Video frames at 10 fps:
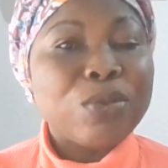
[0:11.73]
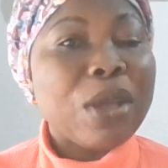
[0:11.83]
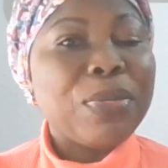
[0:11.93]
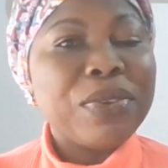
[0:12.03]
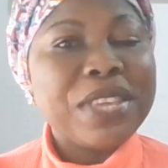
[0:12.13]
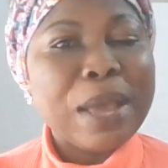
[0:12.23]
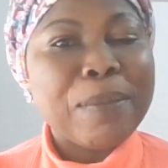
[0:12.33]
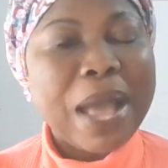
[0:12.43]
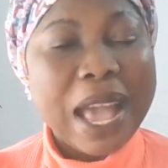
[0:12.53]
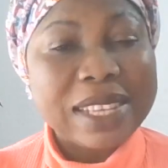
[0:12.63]
You are not here
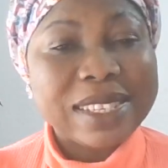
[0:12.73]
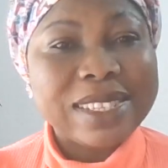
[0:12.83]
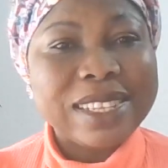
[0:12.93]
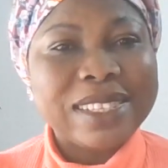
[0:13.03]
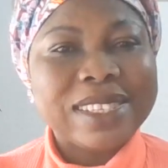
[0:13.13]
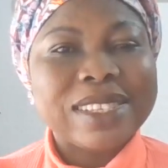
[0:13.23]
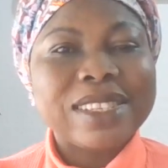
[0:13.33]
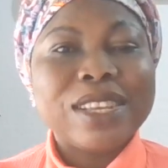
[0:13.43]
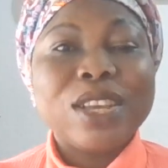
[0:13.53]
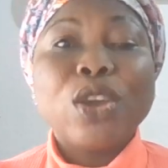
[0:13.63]
by accident.
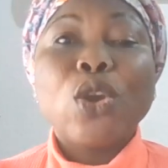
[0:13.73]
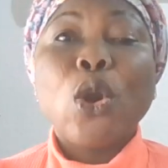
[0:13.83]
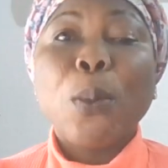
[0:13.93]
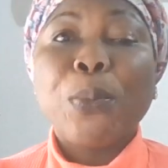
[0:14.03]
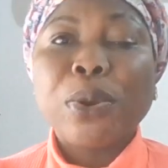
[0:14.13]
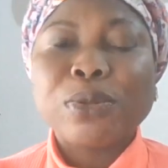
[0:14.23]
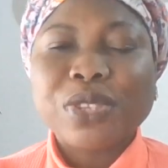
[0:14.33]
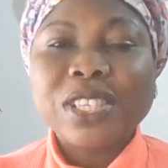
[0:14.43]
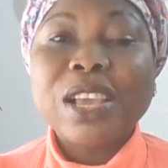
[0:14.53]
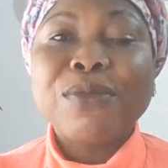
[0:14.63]
God brought
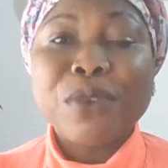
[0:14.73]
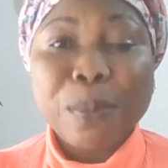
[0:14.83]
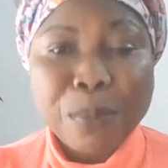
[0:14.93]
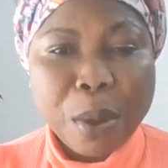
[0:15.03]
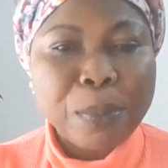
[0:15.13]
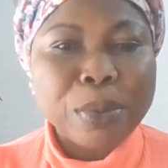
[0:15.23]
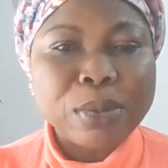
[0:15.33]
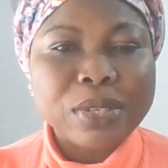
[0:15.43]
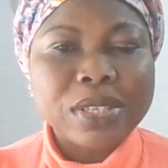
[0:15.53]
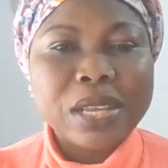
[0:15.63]
you here for a
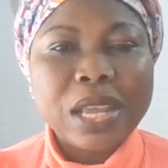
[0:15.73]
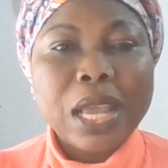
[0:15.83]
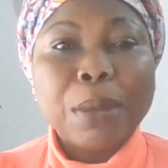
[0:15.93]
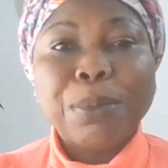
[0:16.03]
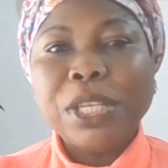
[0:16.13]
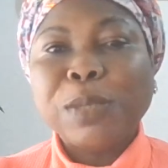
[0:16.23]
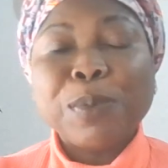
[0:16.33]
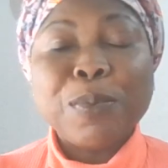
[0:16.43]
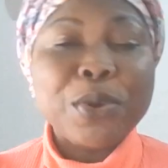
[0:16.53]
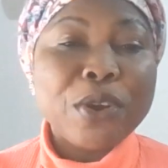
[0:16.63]
purpose. Please,
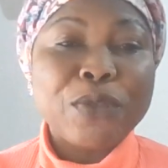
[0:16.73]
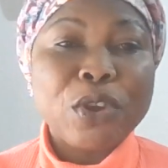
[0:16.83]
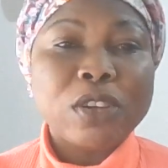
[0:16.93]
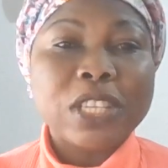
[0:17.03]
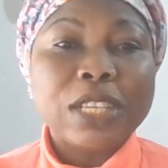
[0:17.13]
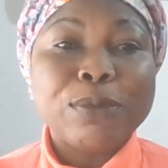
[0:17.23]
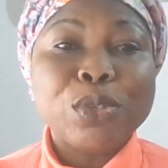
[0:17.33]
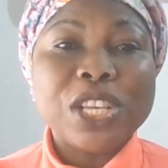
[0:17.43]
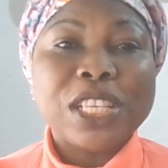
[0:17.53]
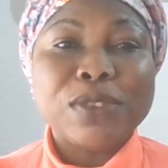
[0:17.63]
people of God, if
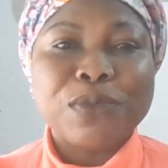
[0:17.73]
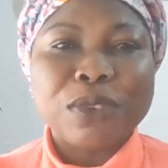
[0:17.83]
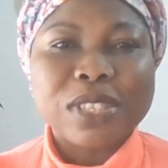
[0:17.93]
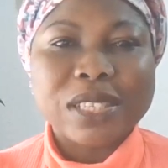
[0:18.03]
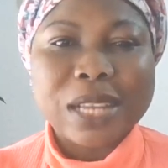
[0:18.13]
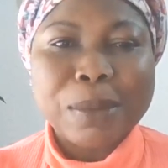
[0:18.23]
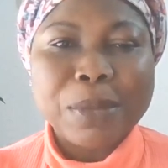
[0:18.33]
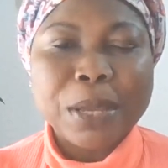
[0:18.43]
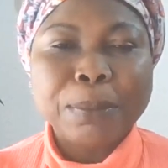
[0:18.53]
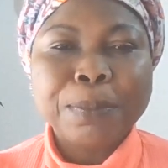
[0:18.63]
today is your first time
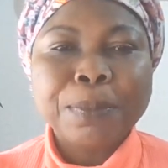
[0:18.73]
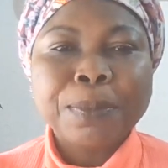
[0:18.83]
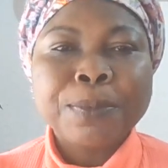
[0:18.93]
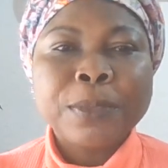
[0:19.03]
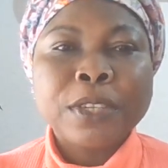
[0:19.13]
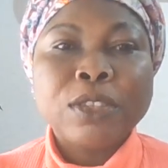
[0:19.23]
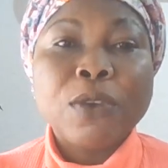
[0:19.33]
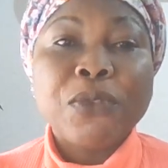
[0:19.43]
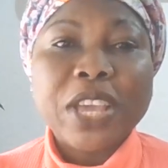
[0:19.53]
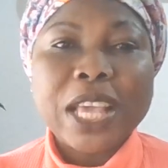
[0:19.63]
here,
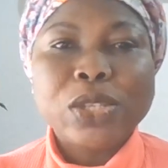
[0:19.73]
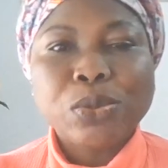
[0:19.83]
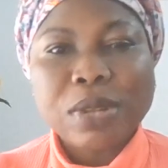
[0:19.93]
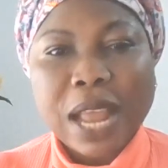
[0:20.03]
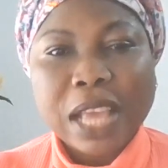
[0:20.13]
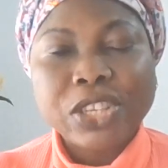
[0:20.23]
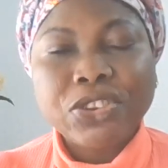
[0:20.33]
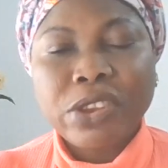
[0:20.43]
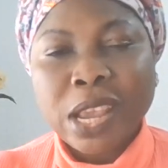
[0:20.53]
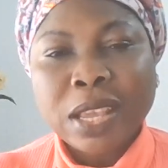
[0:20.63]
don't forget to like,
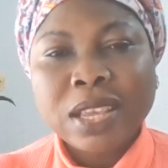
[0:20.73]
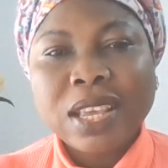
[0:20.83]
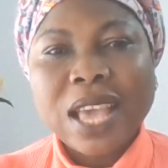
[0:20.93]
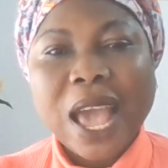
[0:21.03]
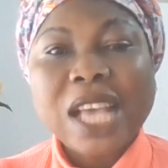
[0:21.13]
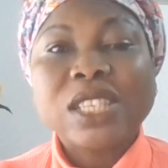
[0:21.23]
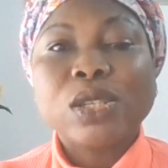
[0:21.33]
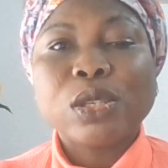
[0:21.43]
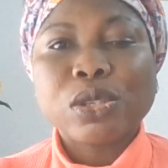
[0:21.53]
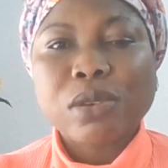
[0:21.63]
share, and
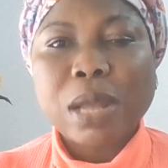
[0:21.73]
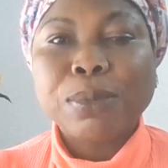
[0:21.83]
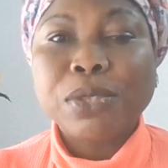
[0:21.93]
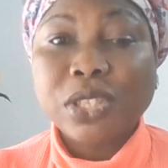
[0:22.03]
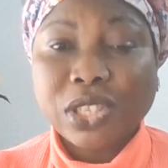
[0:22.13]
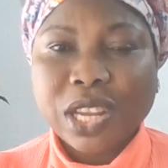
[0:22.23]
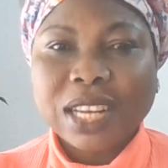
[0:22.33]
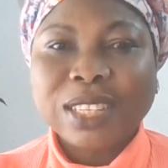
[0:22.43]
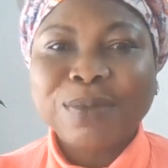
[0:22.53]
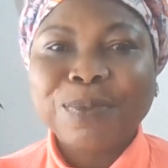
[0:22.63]
subscribe to this
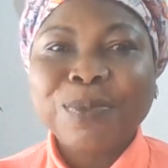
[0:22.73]
channel.